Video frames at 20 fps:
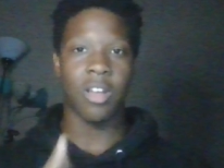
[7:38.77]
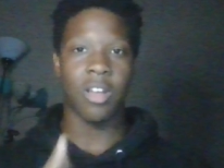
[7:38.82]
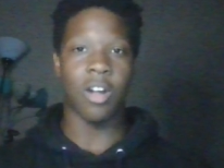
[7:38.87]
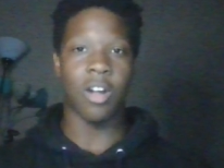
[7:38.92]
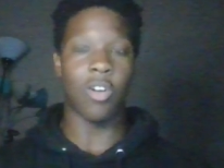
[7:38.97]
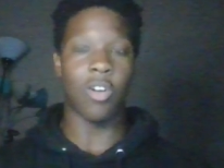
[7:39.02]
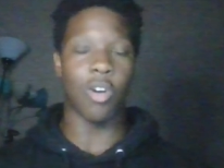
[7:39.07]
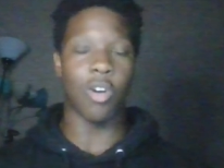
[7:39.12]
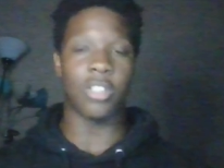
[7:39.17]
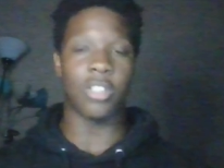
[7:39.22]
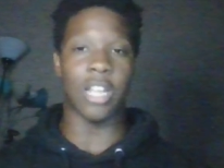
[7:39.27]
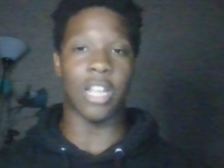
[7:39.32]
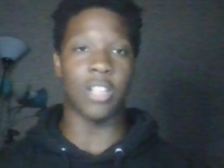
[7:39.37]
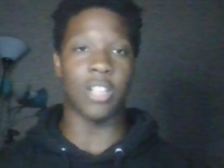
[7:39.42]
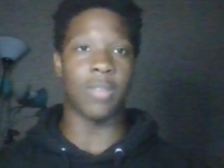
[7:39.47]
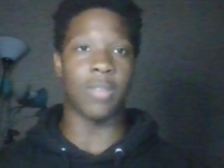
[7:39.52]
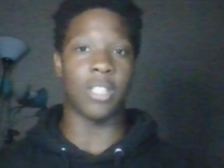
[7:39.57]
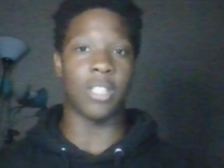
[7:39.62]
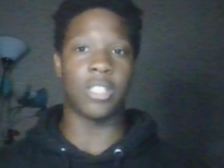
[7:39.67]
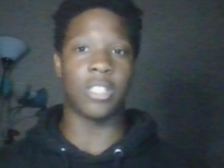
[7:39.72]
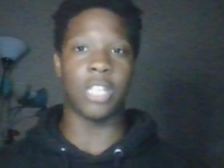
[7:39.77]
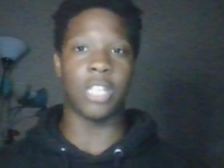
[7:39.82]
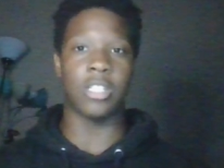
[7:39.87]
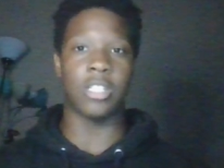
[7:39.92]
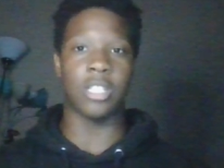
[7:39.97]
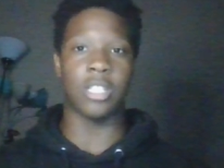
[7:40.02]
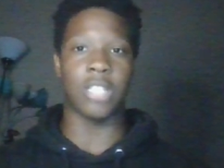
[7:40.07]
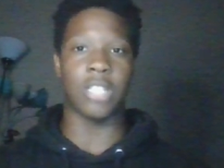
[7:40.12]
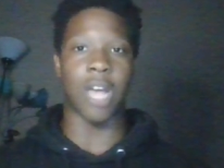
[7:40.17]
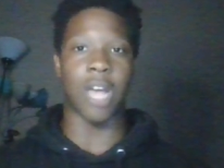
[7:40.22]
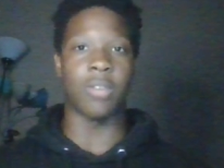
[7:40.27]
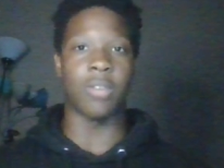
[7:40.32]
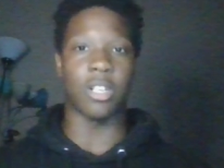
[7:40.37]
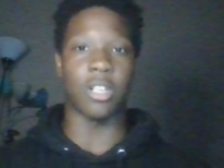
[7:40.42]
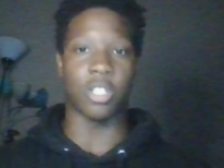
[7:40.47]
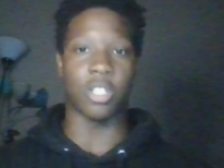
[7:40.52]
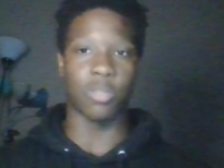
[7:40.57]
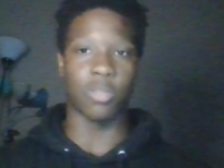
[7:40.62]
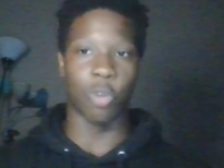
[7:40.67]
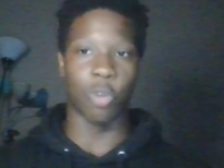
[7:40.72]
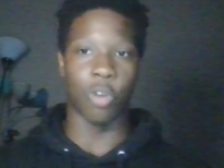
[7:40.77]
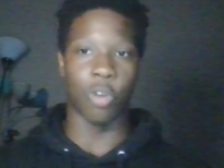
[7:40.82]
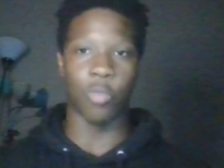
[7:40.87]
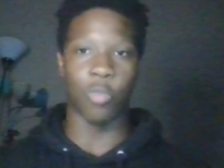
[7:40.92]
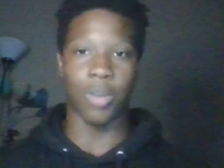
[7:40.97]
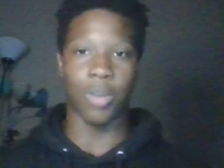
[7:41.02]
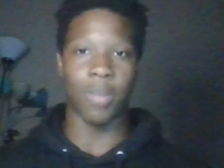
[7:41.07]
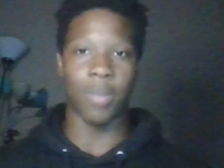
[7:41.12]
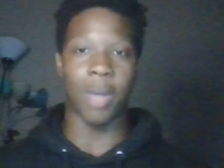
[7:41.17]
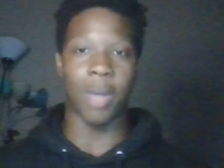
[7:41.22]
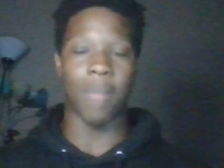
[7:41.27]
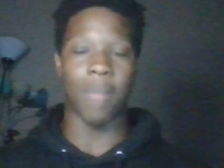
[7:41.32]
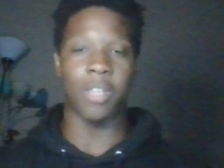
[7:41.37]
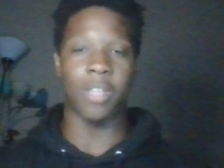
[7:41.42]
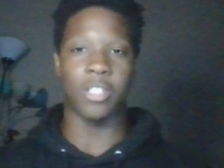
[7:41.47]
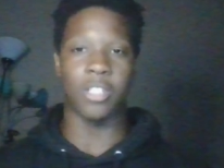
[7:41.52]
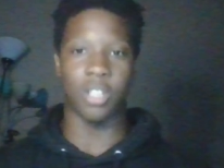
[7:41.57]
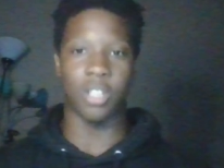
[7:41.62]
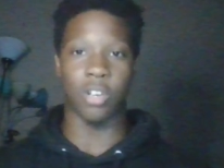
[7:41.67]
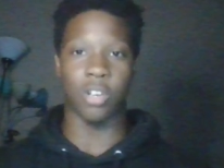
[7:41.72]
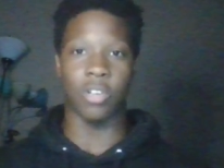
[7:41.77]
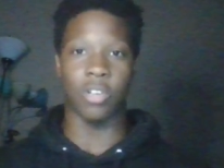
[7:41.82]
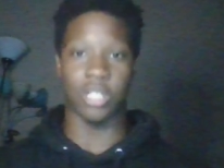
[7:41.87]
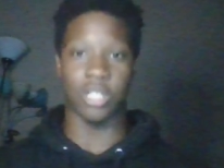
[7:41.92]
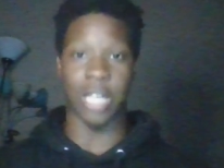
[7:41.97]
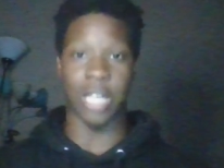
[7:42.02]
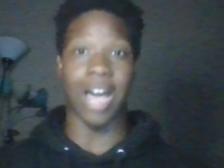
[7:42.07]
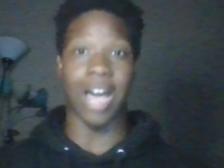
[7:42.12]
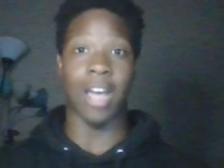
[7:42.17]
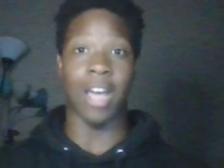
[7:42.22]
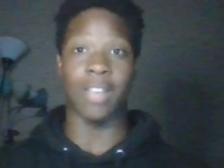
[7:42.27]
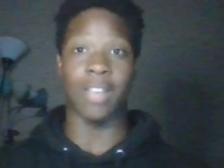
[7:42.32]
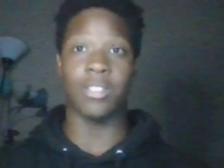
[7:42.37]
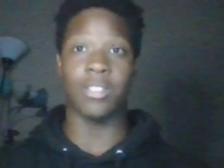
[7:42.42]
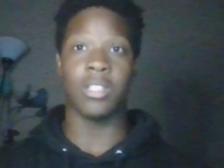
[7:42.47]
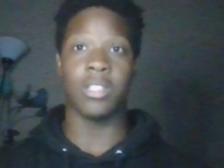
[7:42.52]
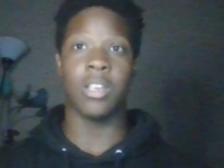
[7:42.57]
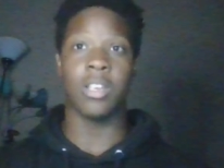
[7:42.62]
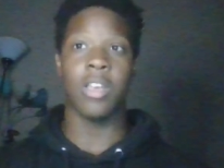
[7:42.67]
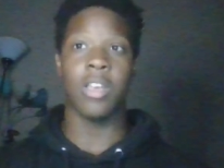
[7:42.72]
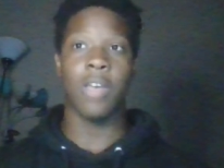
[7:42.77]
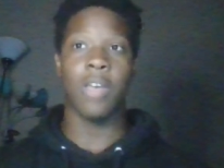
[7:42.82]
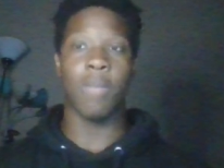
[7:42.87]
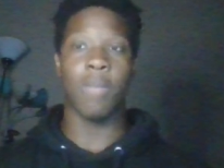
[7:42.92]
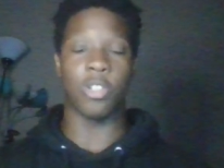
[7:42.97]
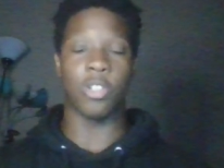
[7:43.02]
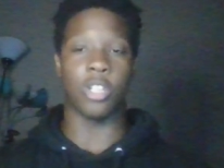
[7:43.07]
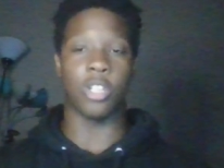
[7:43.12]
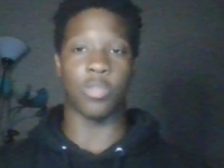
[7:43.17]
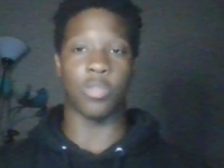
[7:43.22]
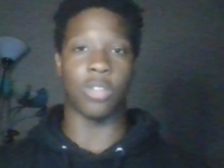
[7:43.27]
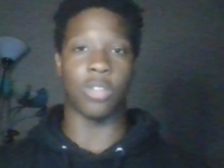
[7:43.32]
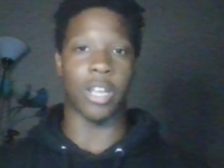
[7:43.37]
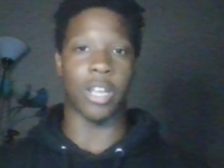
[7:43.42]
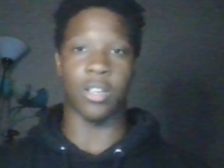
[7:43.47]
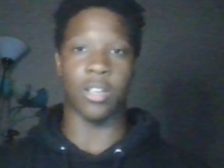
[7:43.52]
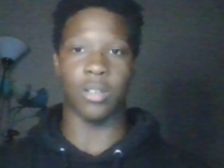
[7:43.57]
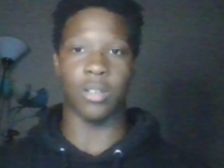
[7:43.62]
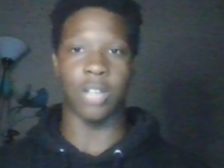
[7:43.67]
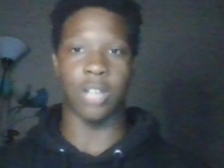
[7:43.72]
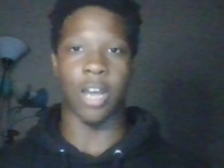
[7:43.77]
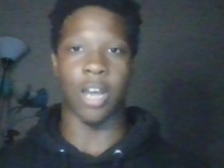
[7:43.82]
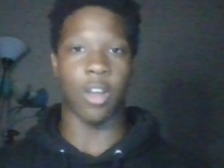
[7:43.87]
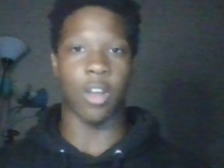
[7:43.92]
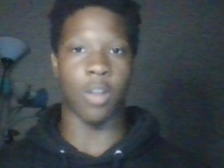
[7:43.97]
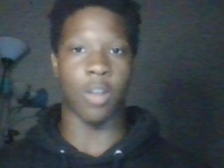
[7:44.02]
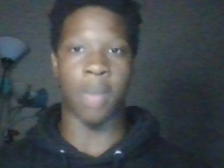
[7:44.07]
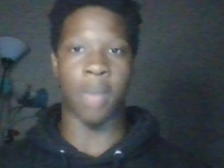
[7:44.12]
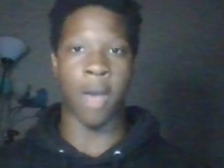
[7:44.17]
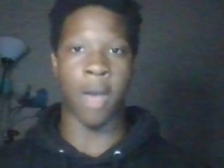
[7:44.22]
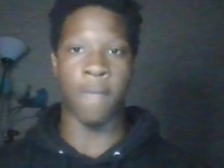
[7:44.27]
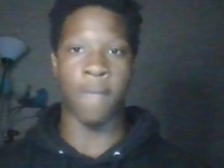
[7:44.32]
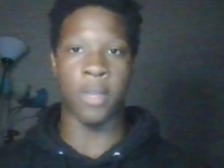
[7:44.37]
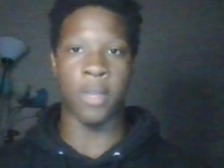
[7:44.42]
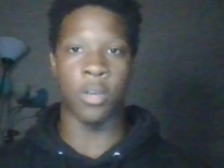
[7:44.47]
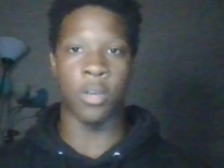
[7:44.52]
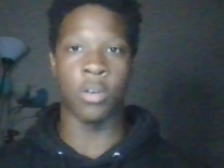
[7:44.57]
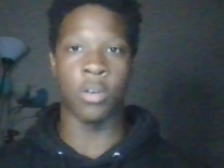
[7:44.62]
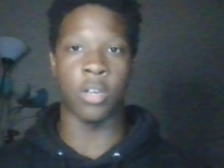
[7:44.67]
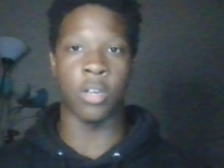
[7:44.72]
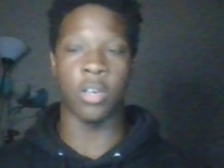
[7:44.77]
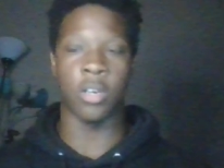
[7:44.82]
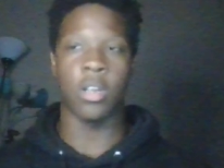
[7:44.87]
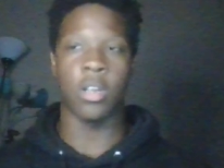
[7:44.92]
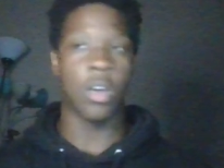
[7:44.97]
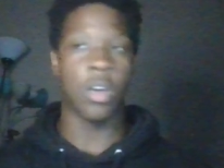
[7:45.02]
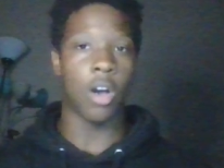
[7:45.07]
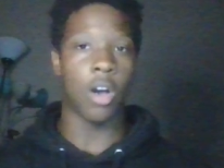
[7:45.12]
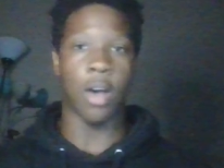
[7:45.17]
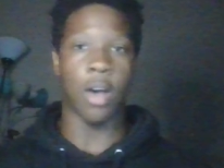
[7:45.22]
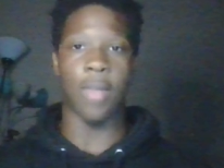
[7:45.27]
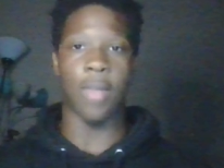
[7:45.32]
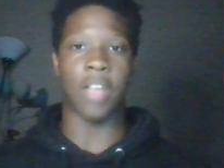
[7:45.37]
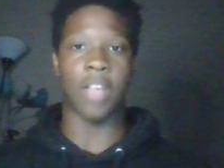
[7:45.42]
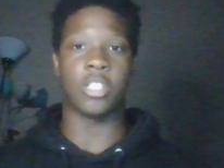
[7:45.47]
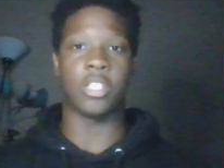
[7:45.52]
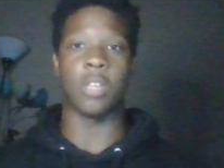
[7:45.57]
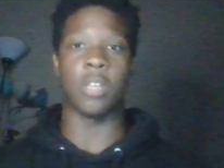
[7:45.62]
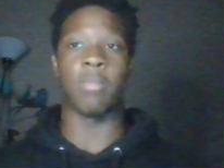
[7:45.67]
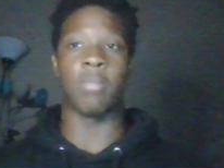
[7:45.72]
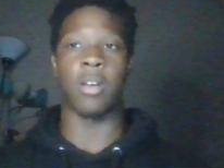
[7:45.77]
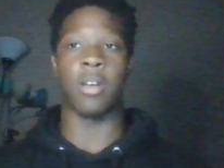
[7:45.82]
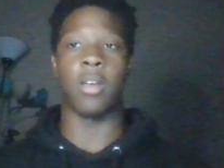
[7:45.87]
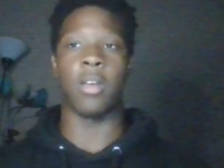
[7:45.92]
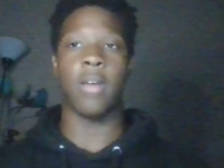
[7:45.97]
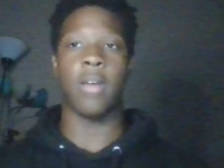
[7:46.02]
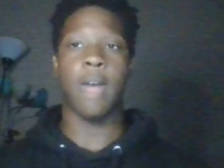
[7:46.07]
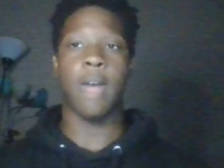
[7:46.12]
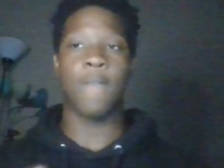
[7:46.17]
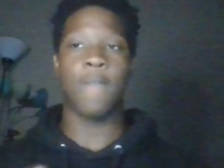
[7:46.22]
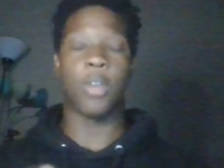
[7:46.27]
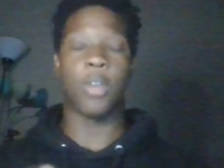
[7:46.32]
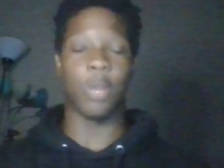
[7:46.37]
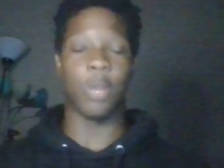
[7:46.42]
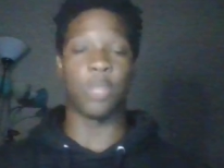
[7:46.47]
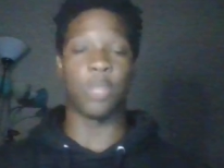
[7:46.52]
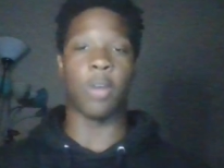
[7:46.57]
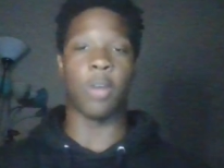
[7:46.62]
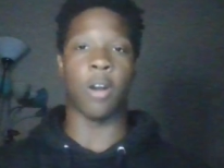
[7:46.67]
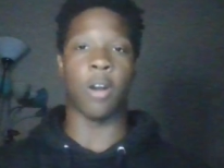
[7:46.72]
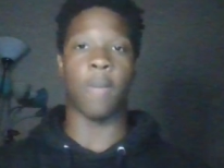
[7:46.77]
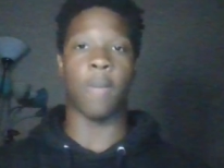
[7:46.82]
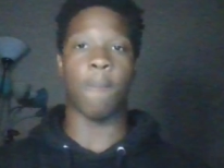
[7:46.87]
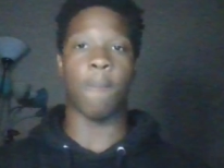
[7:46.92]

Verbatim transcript: Of course, that doesn't make sense because now there's more women population than there is guys. Most because we're like dying on a battlefield and all that shit. But for the most part,